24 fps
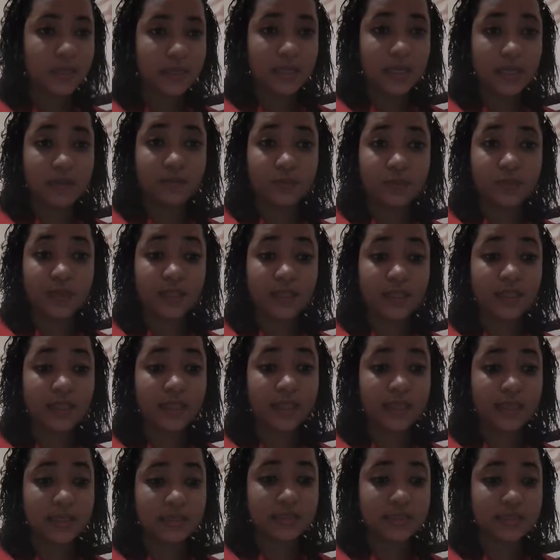
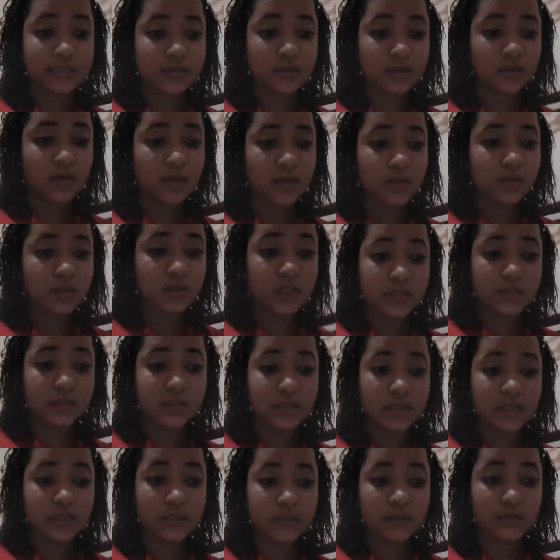Nevertheless, the
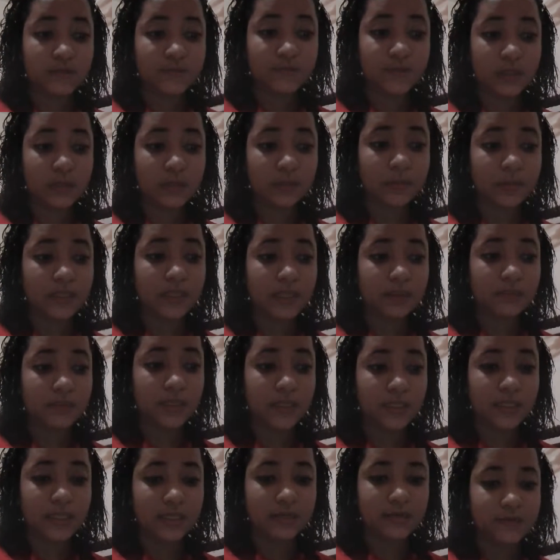teacher firmly
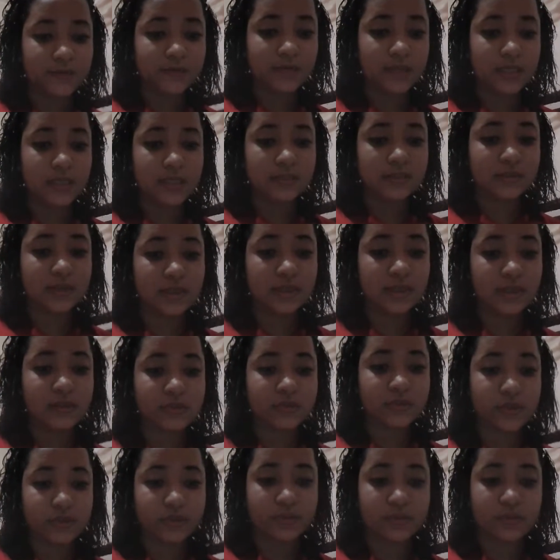believes in
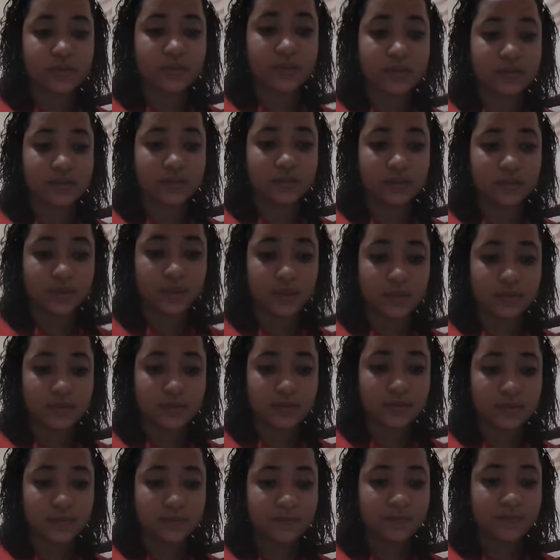his or her
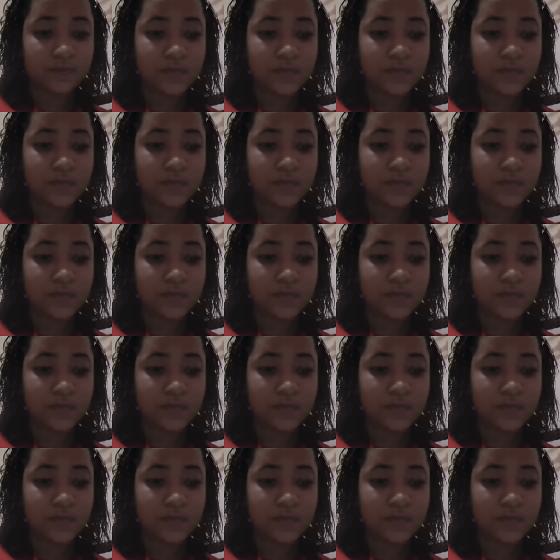students